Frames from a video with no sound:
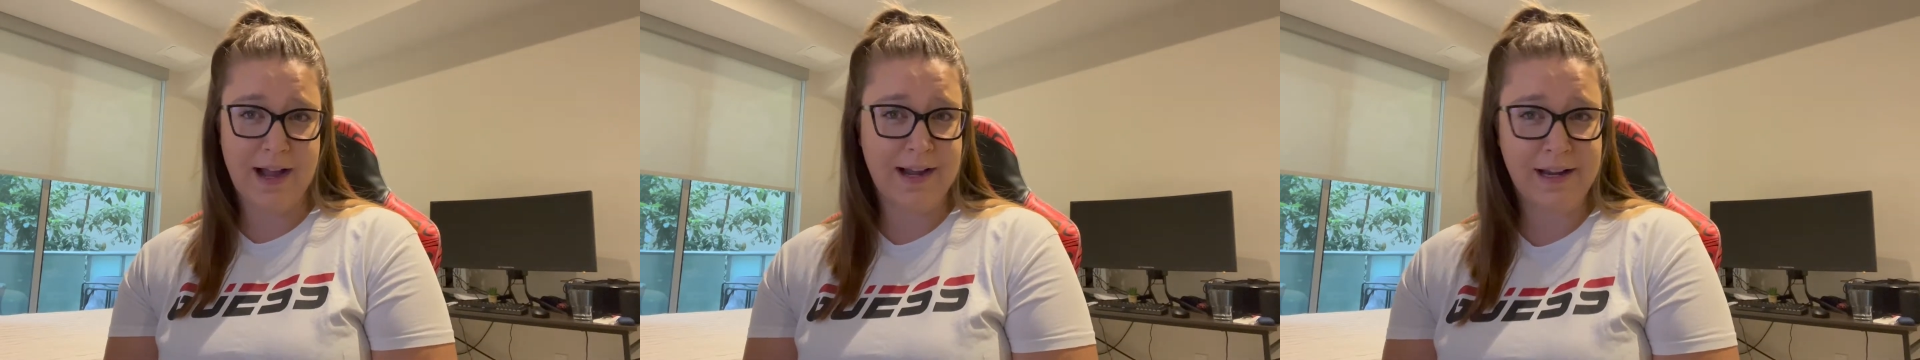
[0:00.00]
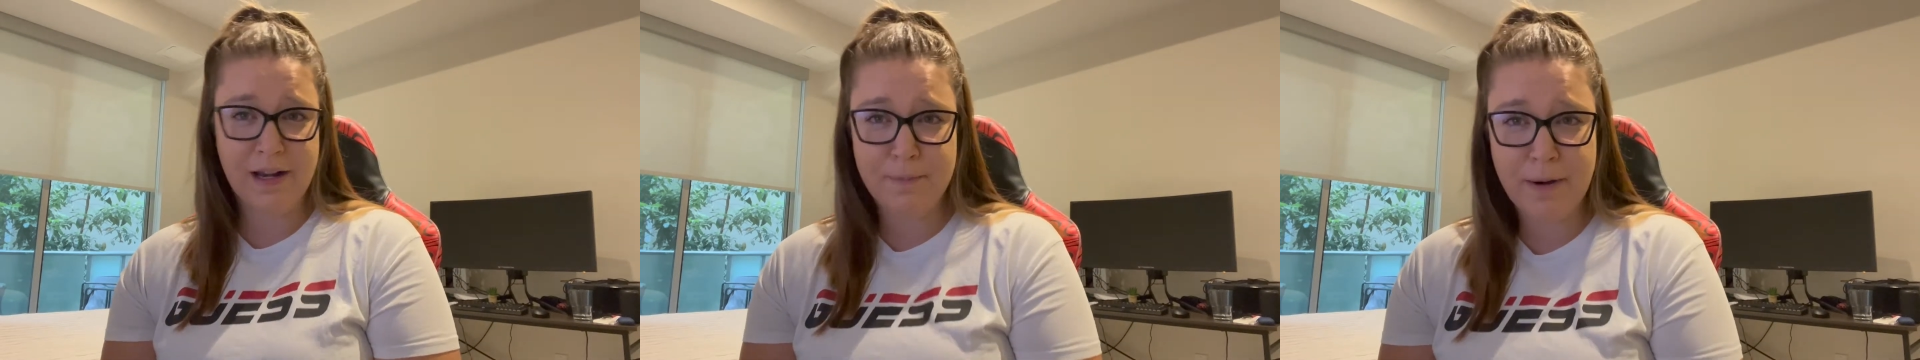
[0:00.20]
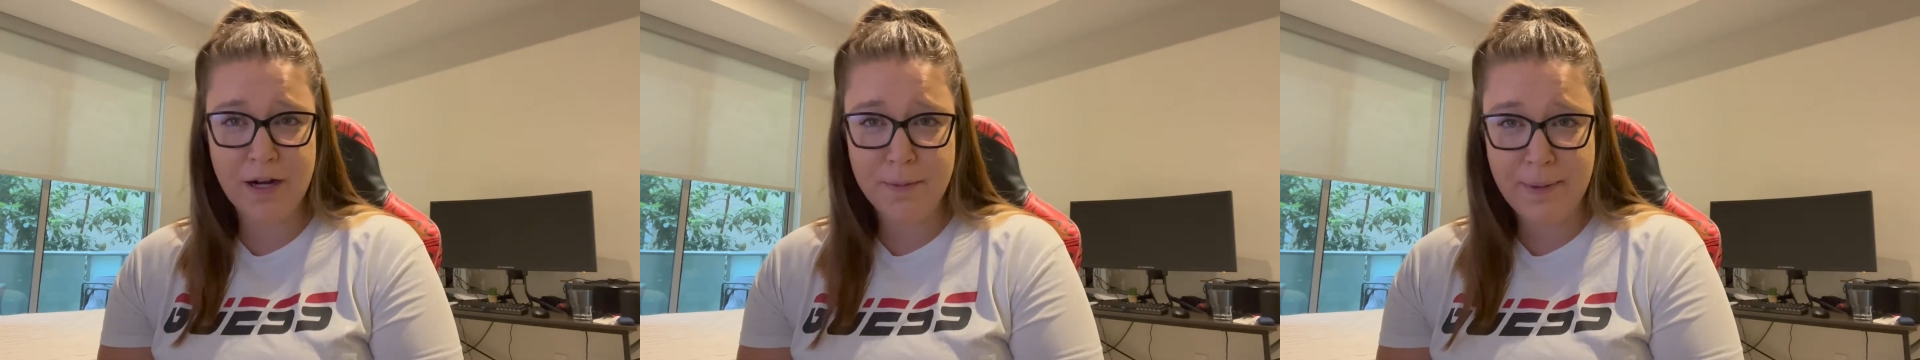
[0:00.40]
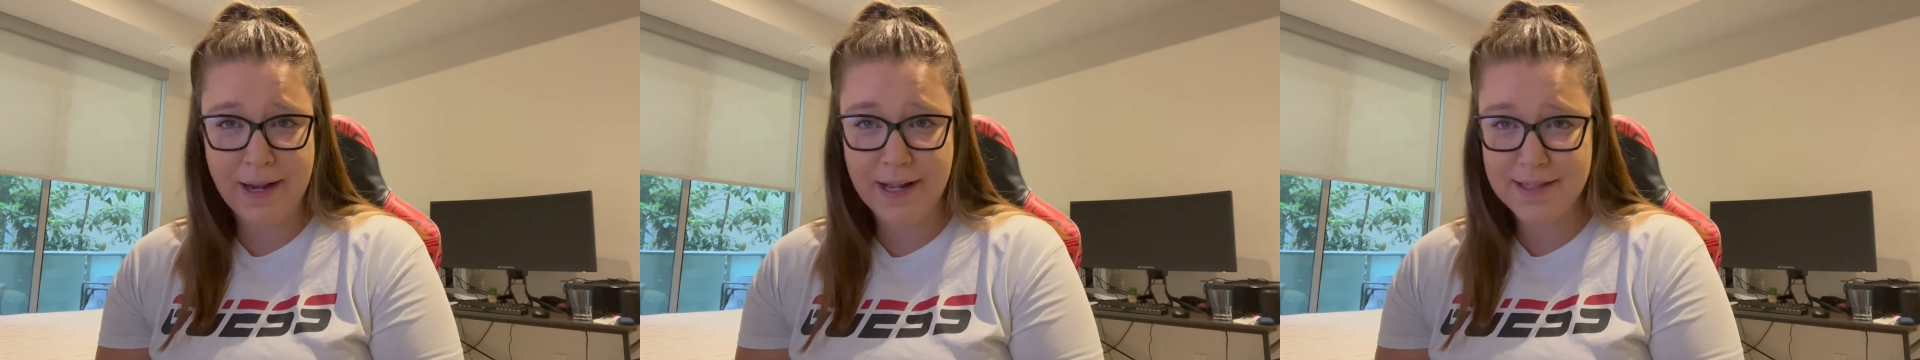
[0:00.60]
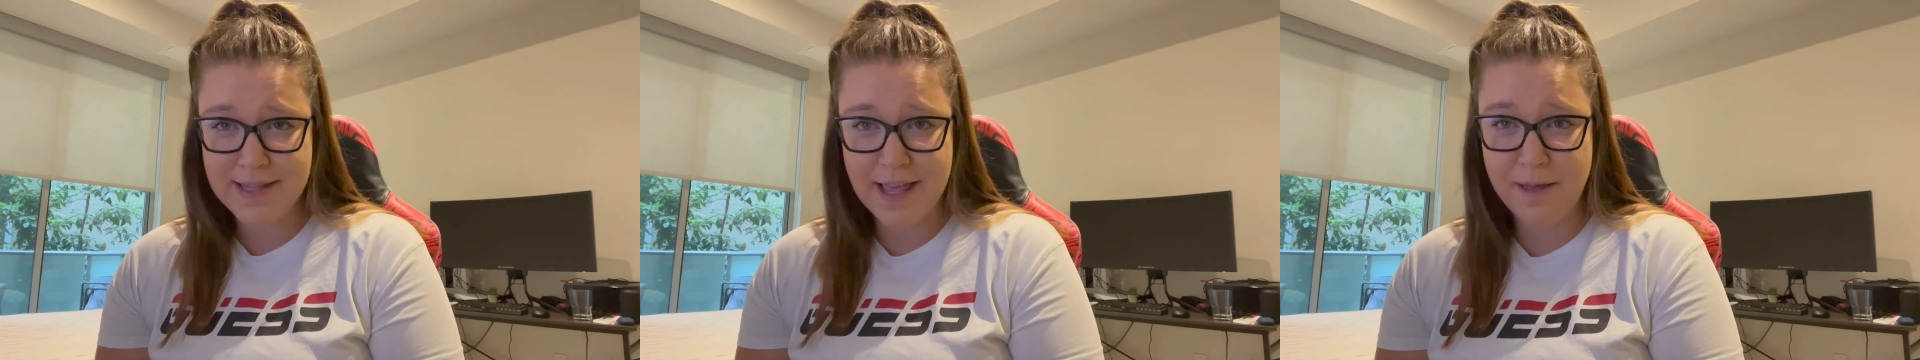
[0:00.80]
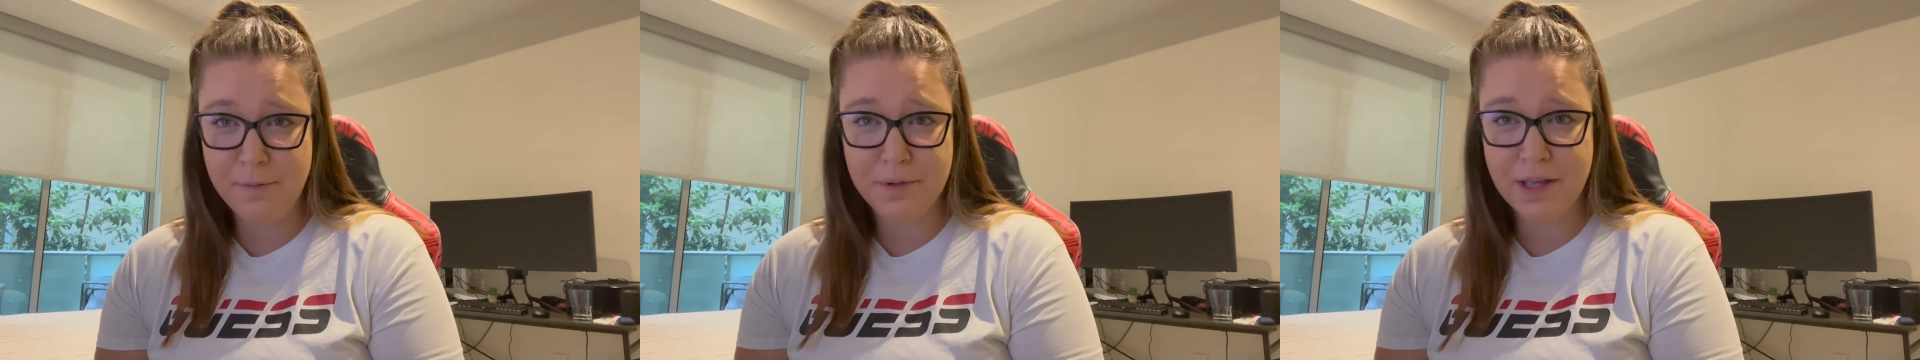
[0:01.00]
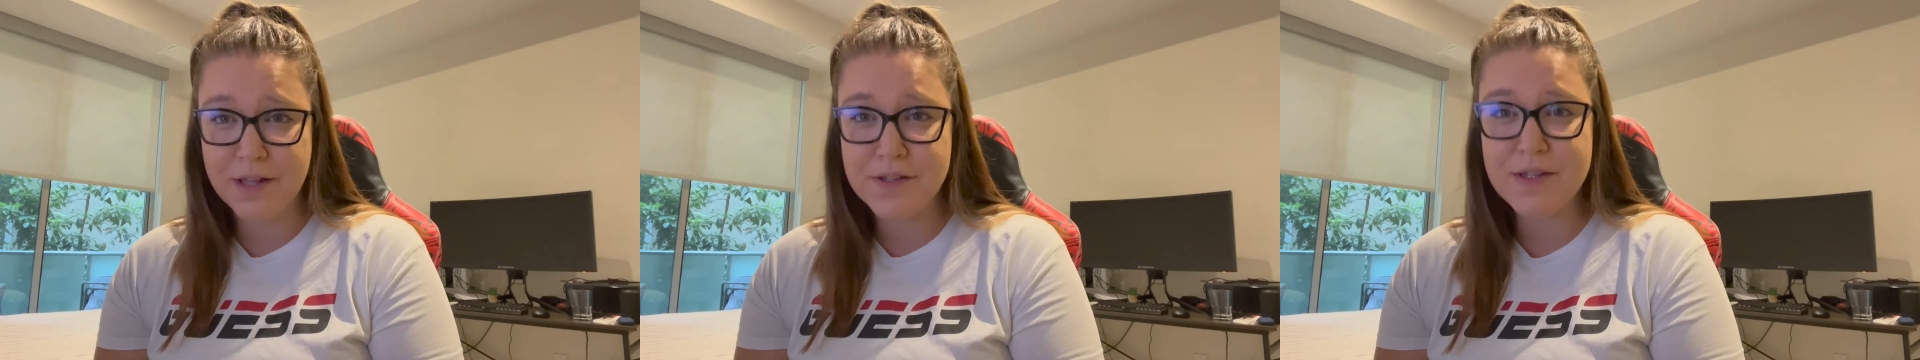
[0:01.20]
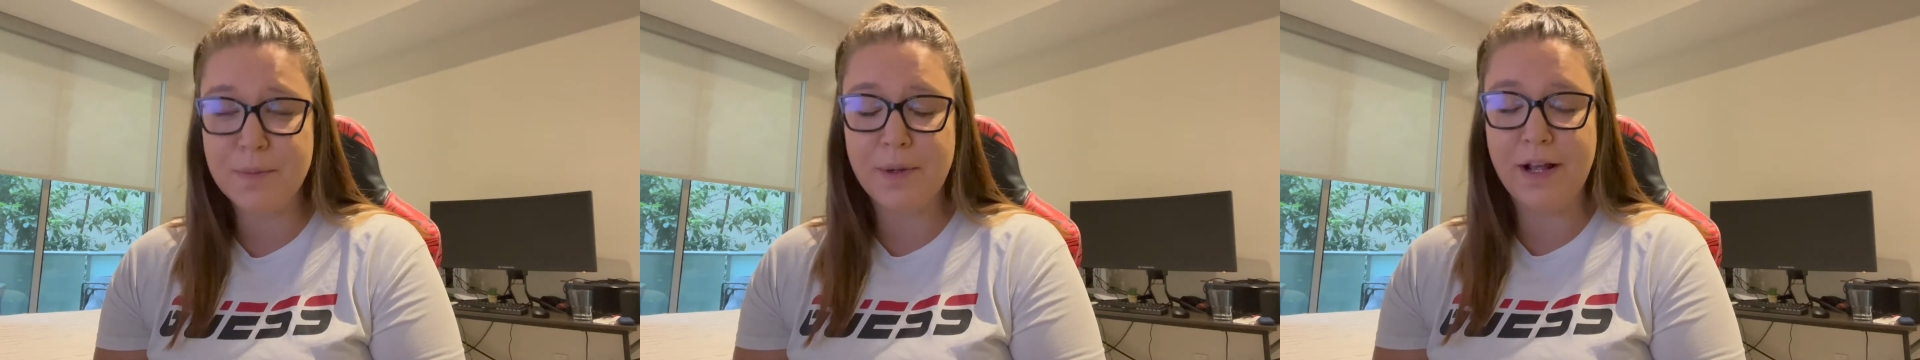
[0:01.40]
I need a pair of pants hemmed, can
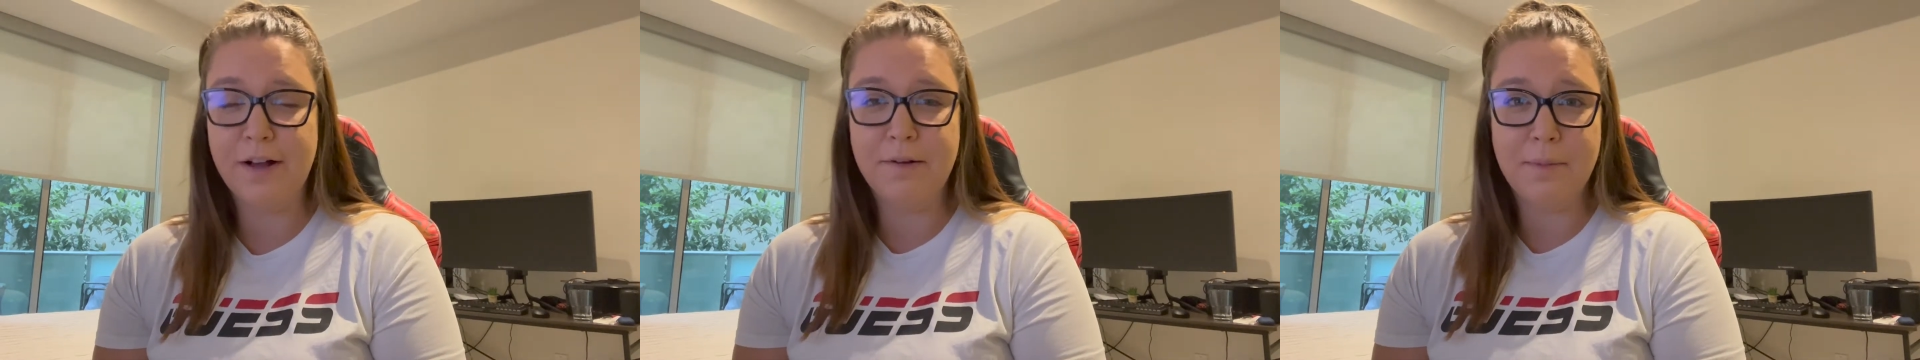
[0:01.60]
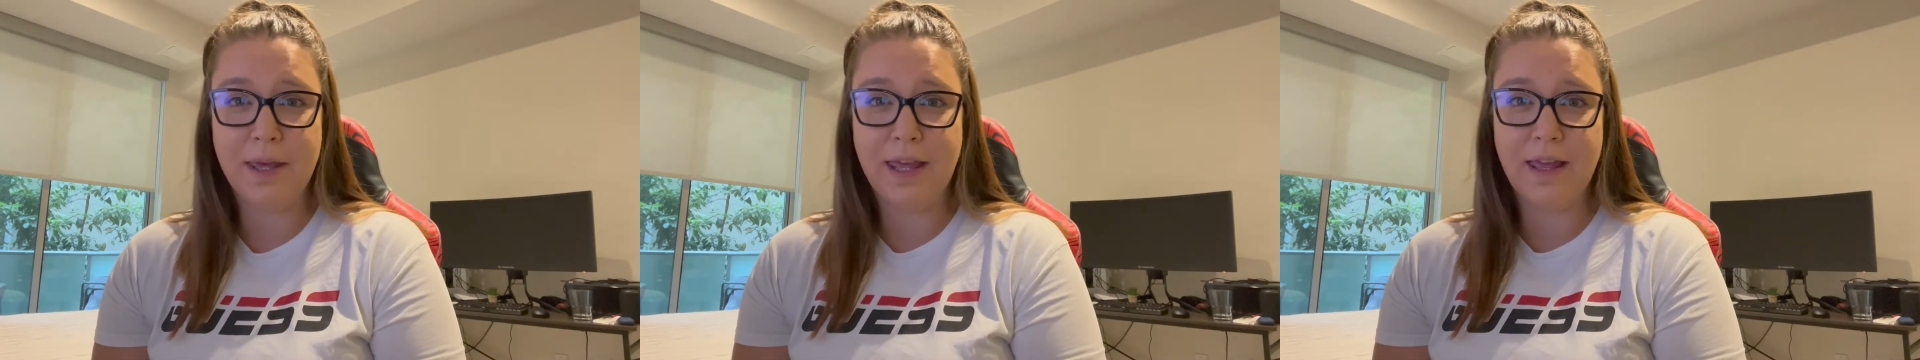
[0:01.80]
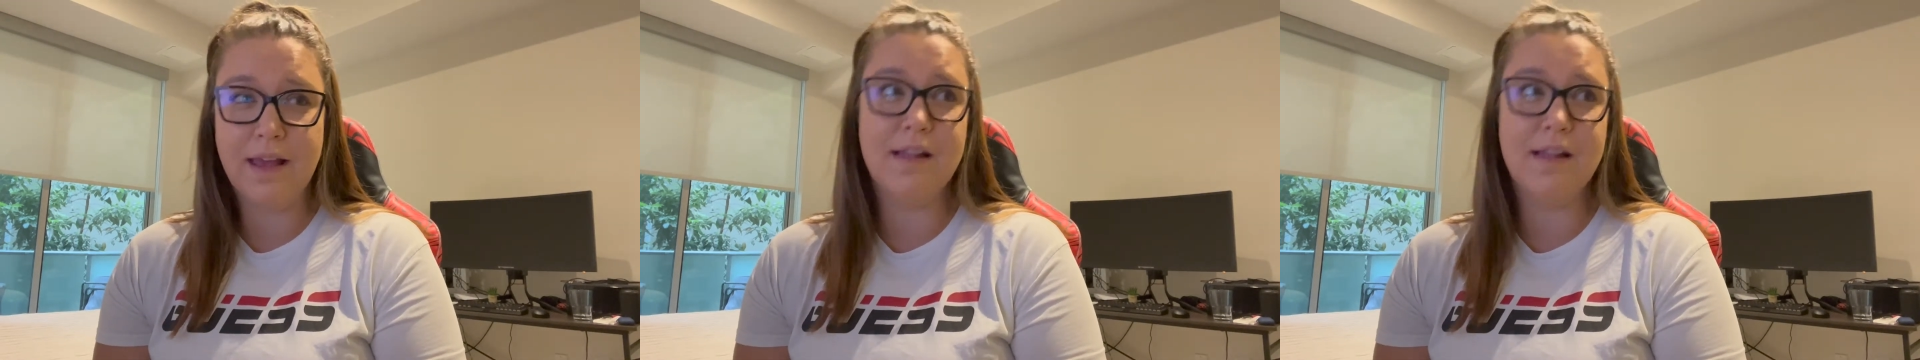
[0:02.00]
someone help me?